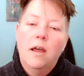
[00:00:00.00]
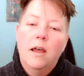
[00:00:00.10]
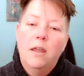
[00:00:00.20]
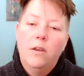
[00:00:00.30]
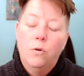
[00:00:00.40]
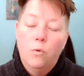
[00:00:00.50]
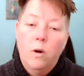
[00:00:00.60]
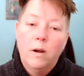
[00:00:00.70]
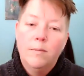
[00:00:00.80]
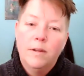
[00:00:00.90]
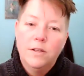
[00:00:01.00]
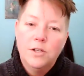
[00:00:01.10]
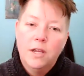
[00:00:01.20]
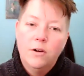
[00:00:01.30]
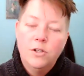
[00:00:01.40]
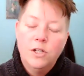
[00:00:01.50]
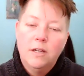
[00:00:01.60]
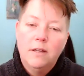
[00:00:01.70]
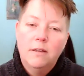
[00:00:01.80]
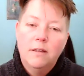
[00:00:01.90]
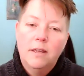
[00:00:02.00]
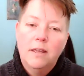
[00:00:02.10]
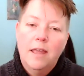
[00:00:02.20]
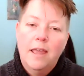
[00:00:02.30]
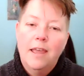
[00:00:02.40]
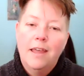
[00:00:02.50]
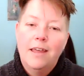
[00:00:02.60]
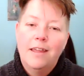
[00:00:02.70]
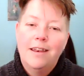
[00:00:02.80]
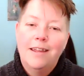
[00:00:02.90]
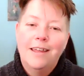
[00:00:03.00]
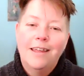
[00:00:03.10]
I do quantum touch energy healing, and